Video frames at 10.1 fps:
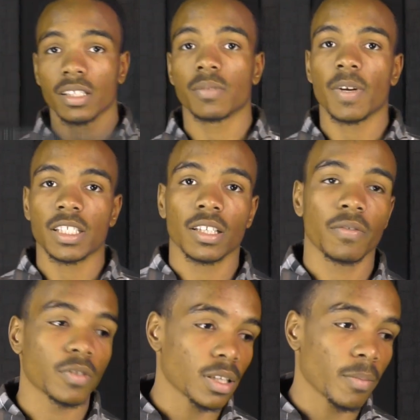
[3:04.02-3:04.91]
especially
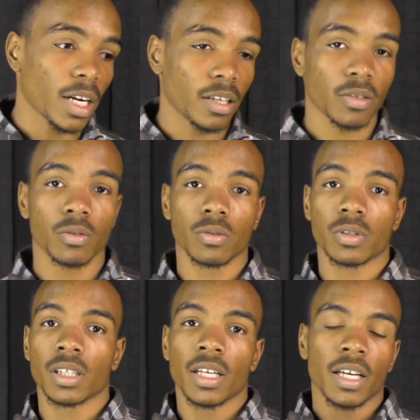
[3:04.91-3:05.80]
for somebody
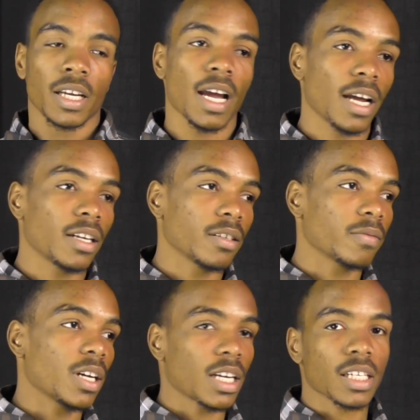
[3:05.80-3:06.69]
who's kind
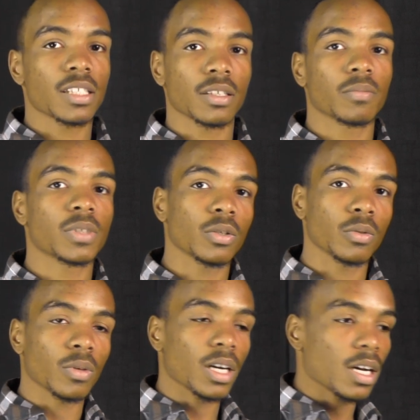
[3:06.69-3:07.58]
of accustomed
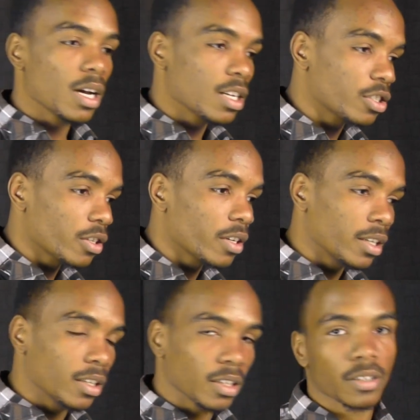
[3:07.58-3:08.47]
to a
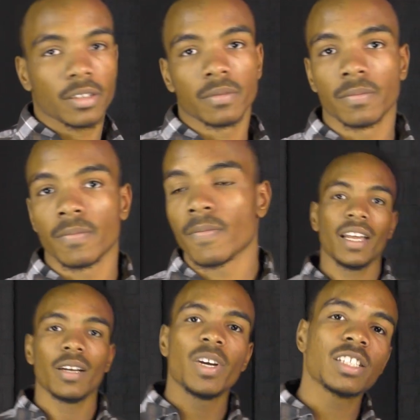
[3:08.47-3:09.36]
certain look.
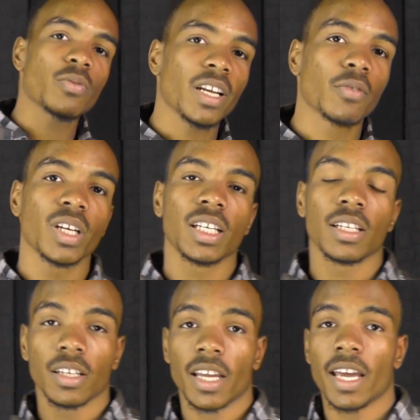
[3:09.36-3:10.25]
And the best way to really
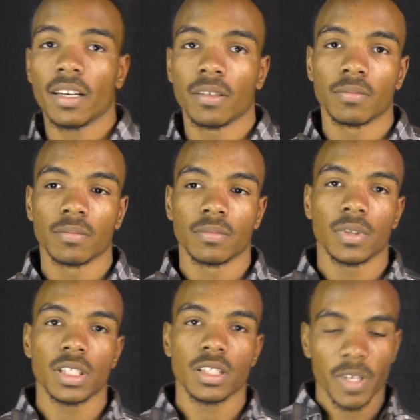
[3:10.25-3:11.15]
look at it,
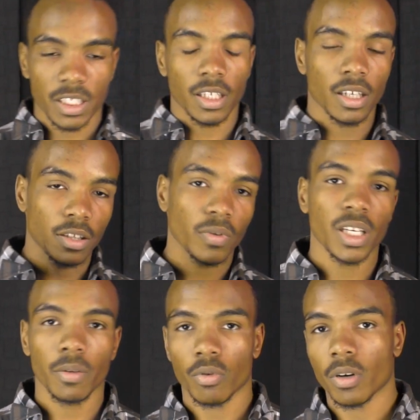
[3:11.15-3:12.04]
especially a
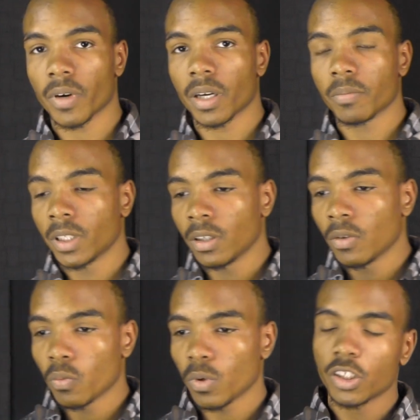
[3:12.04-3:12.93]
3D program,
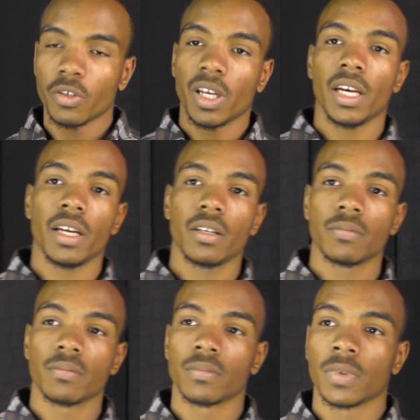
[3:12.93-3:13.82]
once you get
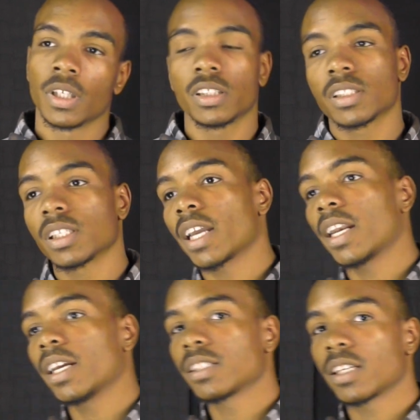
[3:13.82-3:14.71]
in, just look
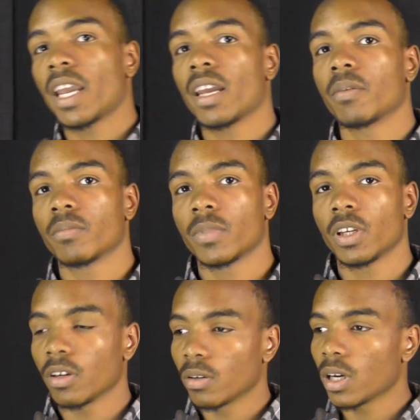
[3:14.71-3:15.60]
at it as a game,
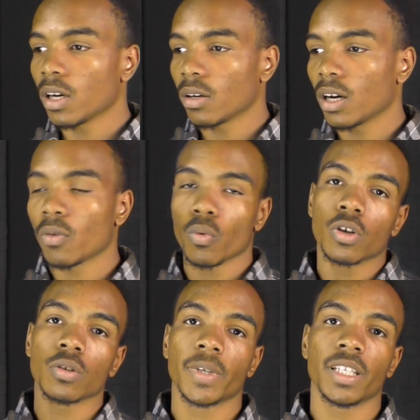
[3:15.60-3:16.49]
a
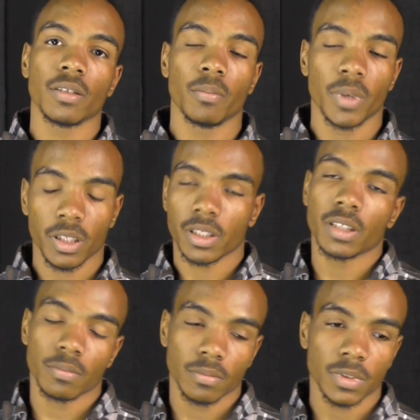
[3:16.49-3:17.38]
world
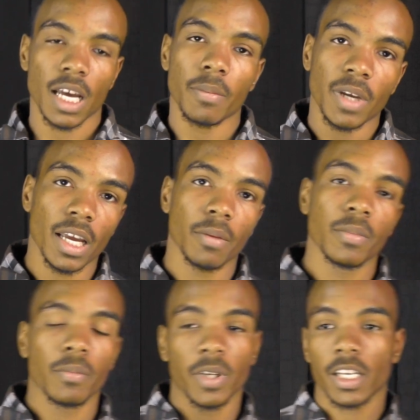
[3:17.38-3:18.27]
building type
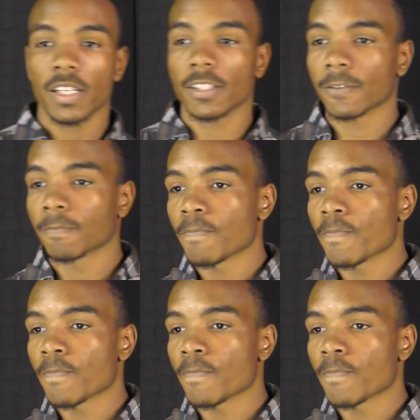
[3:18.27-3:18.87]
game, because